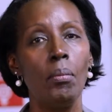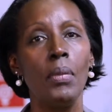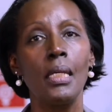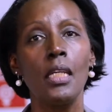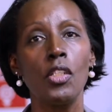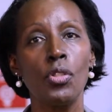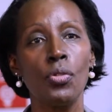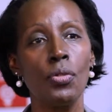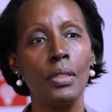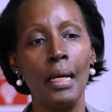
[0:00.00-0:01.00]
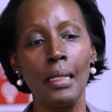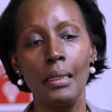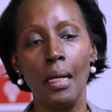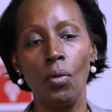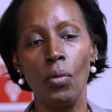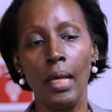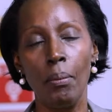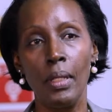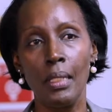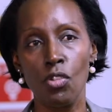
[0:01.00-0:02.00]
making sure that we
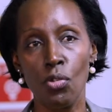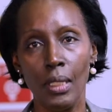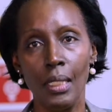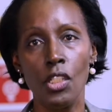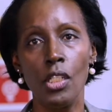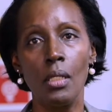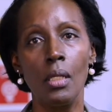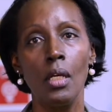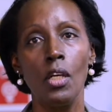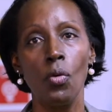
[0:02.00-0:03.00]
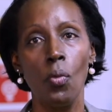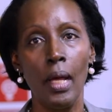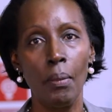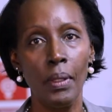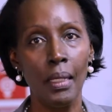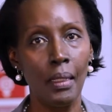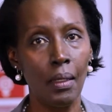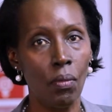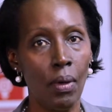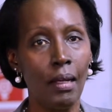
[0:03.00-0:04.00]
are being strategic, we are being
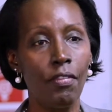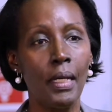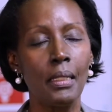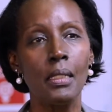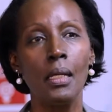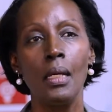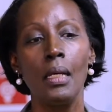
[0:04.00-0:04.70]
relevant,